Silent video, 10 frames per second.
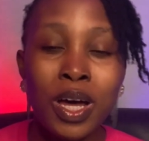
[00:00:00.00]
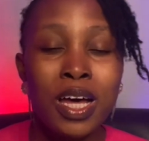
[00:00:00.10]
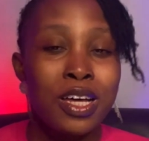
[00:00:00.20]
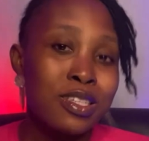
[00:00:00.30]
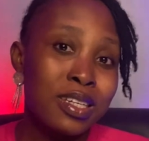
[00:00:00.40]

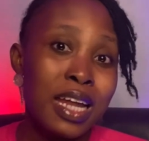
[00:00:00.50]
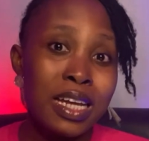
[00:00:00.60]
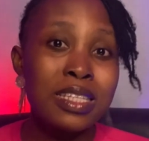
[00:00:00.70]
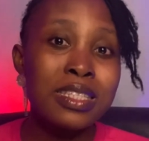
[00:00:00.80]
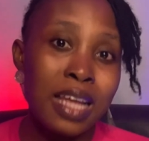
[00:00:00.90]
So that is
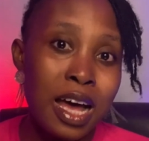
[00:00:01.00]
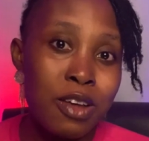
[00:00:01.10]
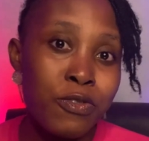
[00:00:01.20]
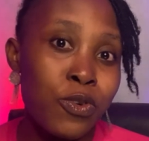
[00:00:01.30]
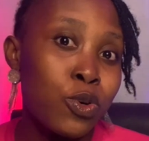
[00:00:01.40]
that
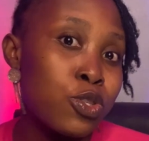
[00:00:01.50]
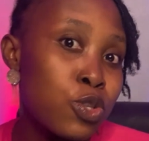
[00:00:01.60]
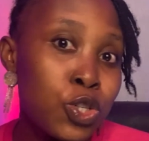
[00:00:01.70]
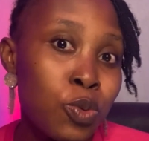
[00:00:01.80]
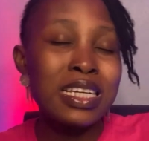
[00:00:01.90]
for
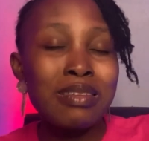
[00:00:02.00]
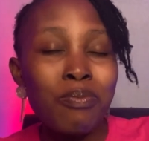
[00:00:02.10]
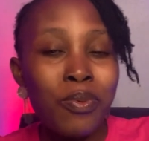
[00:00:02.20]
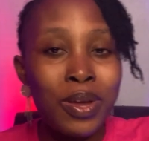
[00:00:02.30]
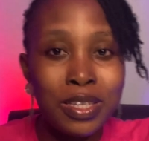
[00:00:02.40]
social media. This
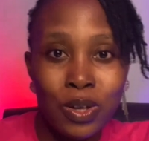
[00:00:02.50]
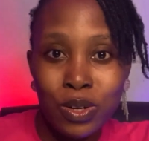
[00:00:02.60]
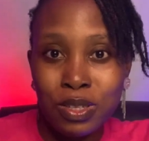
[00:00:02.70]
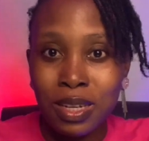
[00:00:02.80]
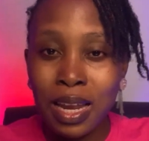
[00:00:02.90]
brings us to
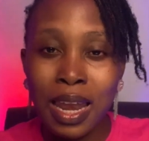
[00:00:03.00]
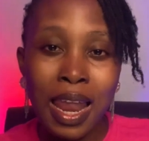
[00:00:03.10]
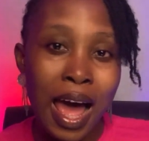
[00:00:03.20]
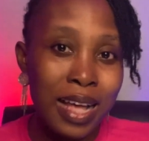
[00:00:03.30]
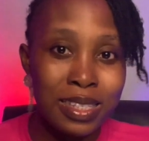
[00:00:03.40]
the
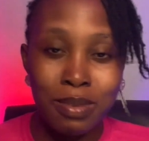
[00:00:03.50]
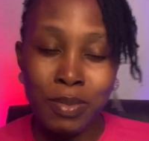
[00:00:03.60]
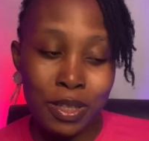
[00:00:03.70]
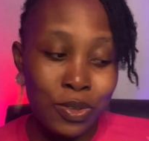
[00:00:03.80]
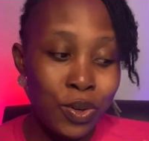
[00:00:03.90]
last
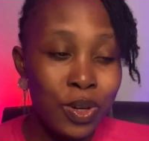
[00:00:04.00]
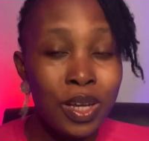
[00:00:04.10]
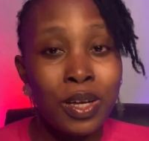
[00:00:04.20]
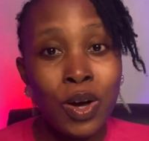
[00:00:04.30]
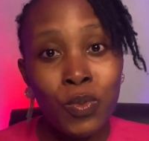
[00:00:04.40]
method,
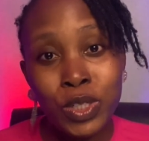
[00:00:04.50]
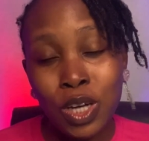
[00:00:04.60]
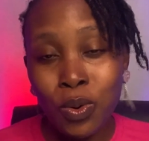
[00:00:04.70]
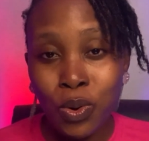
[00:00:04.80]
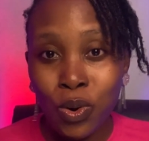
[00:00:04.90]
which I'll
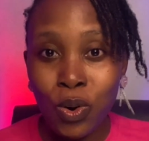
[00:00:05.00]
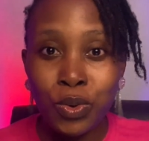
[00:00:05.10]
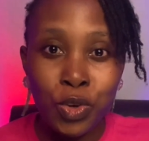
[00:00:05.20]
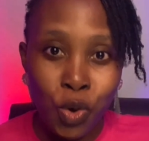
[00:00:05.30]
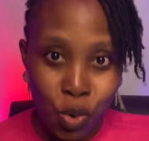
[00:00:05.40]
call
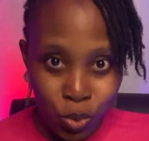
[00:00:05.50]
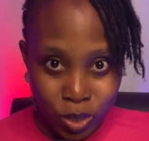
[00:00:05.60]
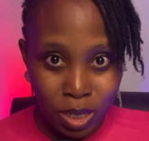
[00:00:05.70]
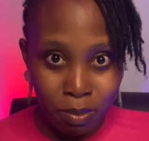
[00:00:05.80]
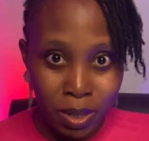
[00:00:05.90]
cold
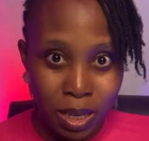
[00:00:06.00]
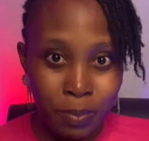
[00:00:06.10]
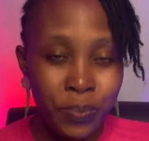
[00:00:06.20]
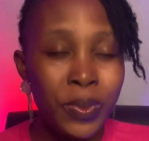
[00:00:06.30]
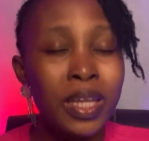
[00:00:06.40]
emailing.
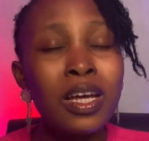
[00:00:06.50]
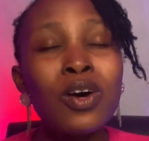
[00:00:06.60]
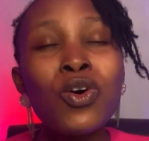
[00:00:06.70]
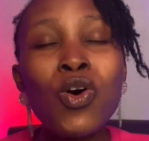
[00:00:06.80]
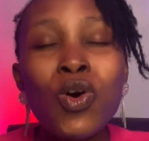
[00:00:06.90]
Now,
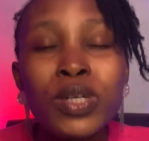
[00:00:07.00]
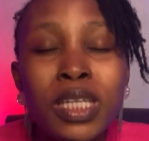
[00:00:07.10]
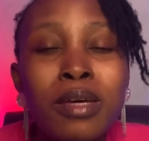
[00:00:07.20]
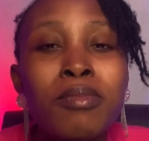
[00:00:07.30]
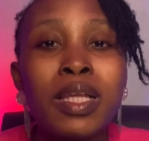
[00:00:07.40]
cold
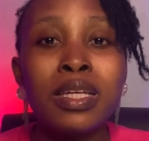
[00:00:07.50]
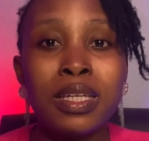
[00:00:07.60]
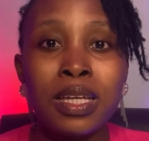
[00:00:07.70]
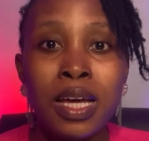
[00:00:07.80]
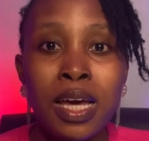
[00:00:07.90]
emailing
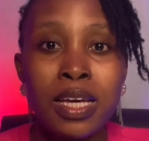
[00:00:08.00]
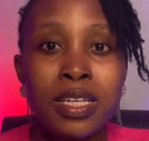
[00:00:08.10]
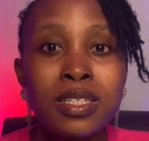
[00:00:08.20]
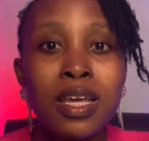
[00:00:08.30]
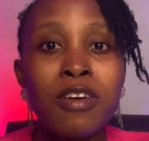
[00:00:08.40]
is
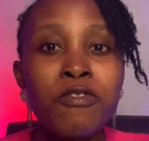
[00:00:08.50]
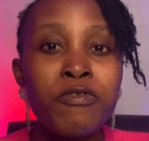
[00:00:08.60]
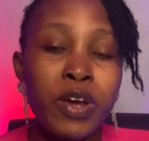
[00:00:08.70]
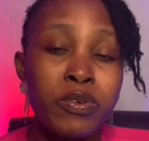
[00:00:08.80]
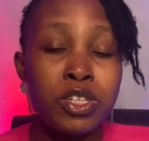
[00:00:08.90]
a
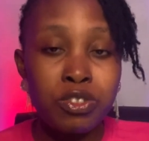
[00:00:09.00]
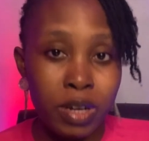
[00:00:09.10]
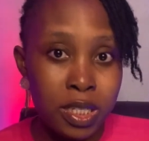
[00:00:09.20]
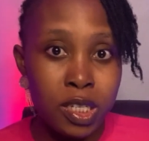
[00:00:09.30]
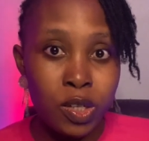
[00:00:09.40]
very
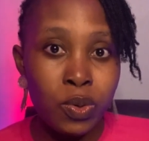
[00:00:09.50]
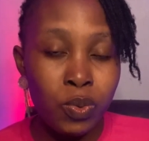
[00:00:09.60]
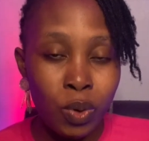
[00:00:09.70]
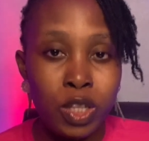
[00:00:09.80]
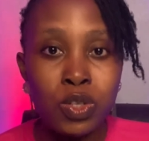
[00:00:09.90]
strategic way
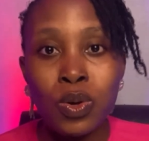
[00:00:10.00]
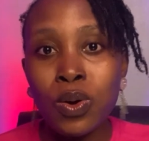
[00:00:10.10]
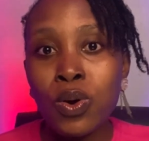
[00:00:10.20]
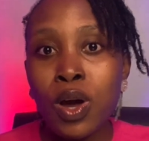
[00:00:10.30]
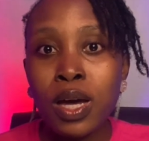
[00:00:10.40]
to
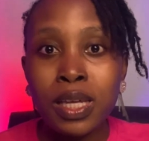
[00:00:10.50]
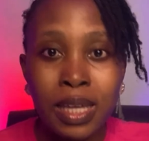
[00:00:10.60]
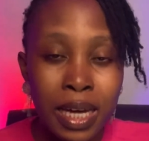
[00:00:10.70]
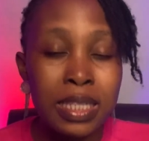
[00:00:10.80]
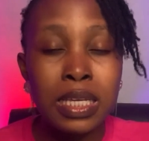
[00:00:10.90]

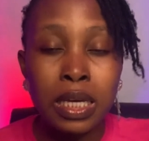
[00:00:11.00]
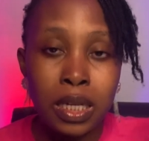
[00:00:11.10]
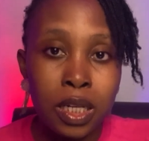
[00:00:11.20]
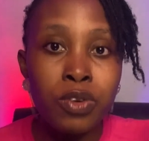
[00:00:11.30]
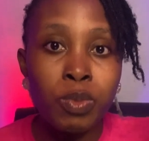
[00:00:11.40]
get
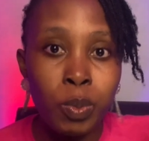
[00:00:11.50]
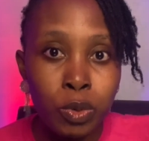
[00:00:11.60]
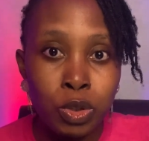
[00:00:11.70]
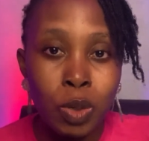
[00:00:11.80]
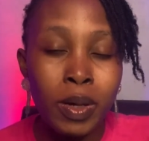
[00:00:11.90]
hidden remote
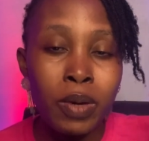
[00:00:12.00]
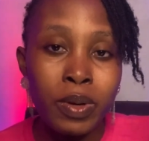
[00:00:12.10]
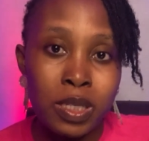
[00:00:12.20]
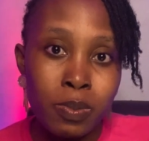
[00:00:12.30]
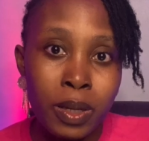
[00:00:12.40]
job, and I'll
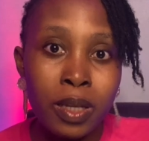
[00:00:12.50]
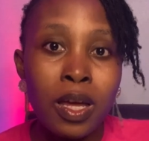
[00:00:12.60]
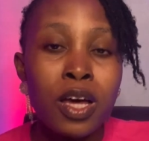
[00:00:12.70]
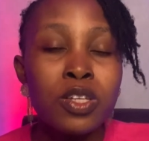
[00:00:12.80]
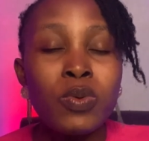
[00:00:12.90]
explain.
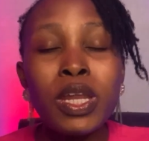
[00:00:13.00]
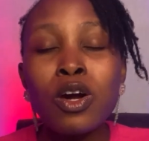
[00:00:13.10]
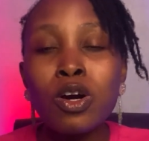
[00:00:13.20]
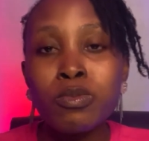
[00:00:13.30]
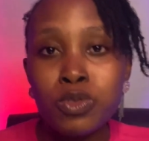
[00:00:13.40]
So when it
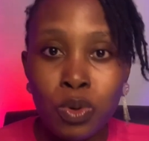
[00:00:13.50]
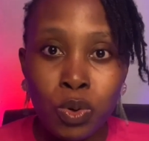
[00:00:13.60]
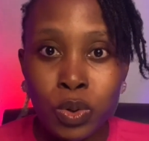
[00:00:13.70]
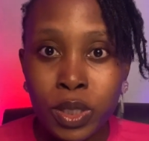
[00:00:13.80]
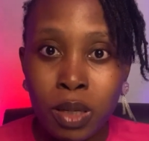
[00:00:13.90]
comes to cold
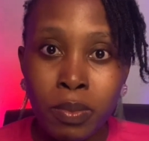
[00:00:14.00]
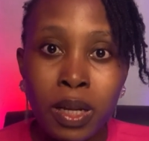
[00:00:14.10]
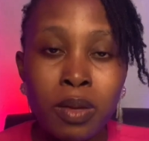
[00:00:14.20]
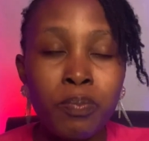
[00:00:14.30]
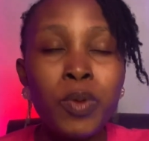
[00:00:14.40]
emailing,
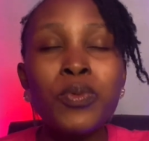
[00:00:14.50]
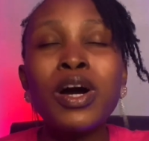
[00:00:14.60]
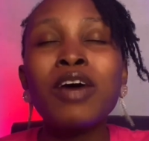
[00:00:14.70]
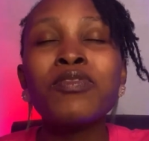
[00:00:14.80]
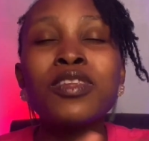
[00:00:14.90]
people
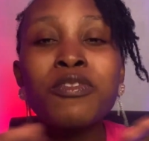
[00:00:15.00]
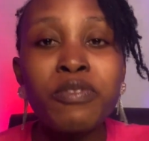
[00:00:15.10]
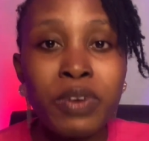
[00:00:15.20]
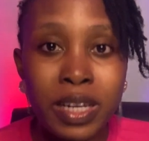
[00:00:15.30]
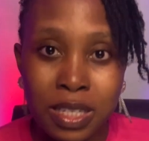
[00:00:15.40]
have
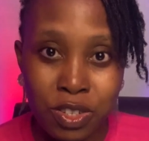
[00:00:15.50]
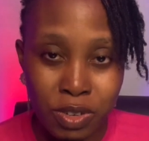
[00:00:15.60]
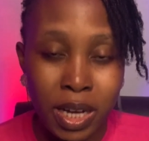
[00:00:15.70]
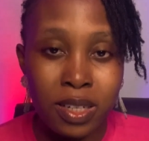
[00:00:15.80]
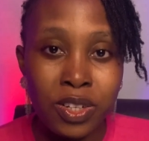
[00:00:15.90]
different
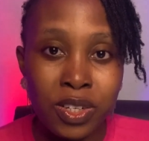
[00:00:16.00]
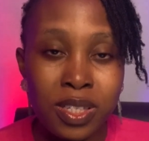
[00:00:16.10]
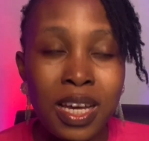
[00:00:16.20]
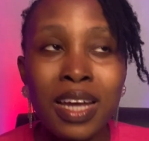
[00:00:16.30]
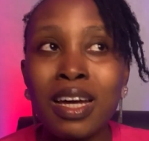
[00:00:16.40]
strategies,
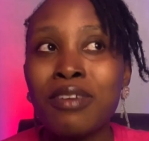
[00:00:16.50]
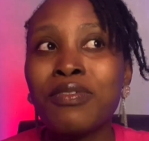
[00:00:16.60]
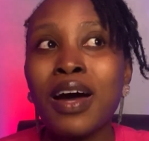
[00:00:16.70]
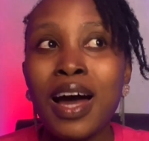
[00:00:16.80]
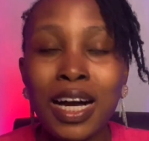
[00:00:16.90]
and I've
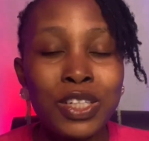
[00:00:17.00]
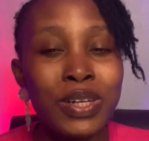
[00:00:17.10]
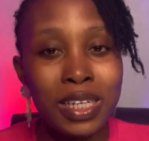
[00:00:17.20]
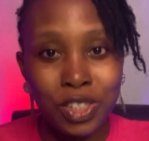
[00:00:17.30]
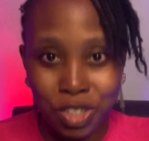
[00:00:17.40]
actually
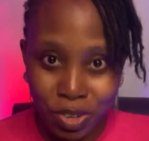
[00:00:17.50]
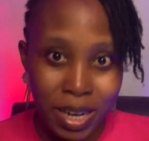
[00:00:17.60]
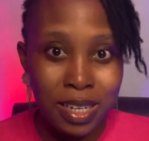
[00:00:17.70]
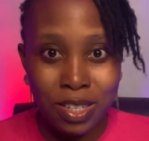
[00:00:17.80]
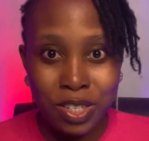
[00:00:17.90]
tried
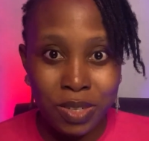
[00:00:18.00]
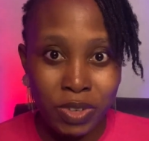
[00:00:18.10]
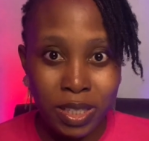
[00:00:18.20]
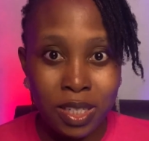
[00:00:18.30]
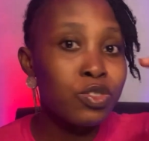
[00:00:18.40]
this
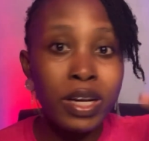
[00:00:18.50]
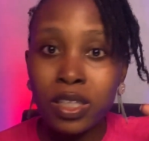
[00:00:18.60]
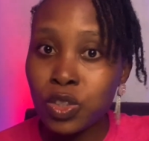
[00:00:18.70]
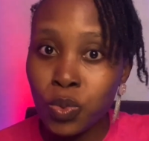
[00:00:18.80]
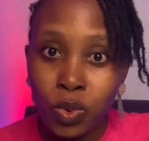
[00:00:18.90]
strategy. Strategy
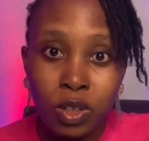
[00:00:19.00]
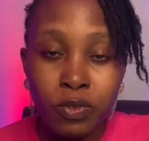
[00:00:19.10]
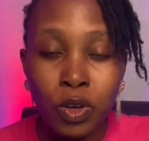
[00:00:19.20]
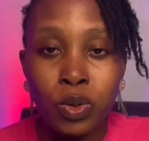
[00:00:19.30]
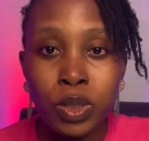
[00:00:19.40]
1 for
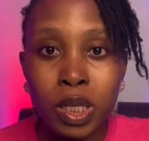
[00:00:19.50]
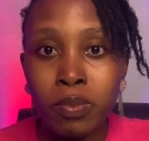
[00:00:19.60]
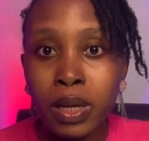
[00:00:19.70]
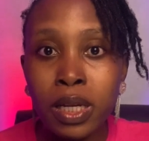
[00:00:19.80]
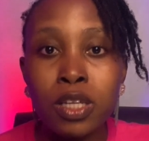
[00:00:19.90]
cold
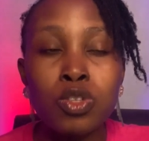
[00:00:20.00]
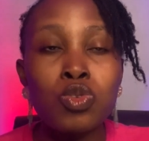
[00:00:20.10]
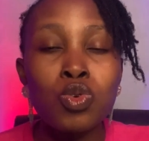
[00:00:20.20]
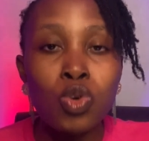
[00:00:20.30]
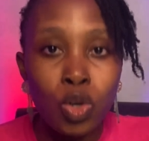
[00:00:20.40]
emailing is to
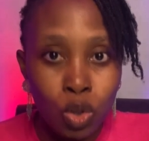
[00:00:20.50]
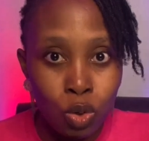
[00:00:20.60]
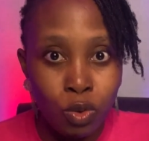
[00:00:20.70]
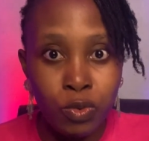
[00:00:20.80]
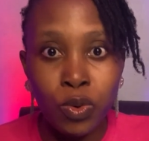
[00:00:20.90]
go look
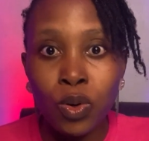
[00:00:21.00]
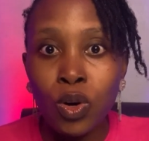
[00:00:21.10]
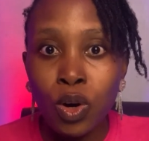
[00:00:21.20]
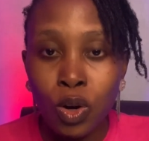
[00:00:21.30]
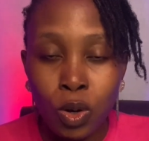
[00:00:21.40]
for
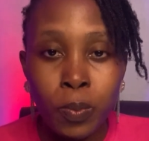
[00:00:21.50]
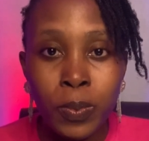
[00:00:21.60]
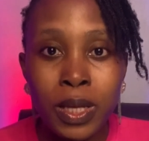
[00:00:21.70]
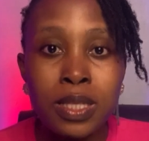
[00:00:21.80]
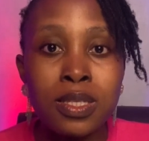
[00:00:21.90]

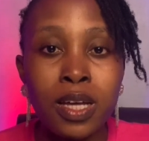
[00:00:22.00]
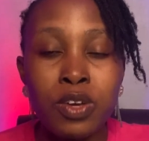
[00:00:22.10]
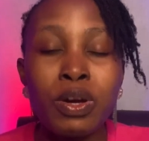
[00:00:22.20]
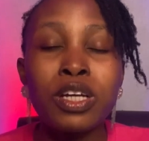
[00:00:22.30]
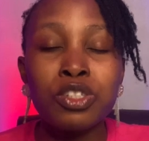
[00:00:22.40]
companies that you're
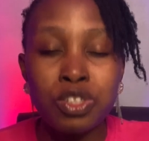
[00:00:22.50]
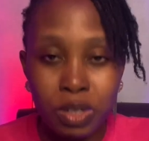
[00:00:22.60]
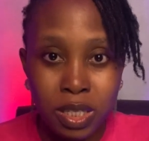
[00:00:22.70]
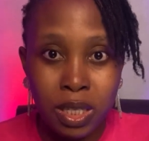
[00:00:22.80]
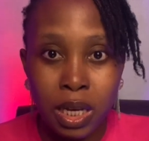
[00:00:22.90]

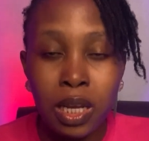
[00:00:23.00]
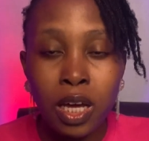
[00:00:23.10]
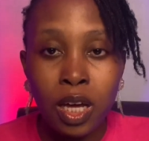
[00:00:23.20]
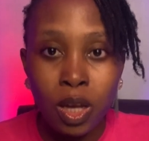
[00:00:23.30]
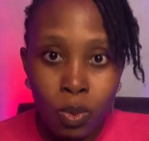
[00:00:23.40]
interested
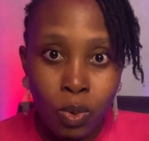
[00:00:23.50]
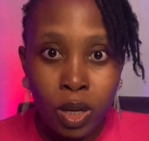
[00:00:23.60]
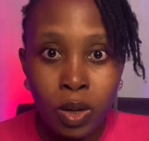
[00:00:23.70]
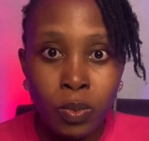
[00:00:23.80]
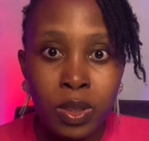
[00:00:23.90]
in working
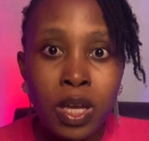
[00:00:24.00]
with.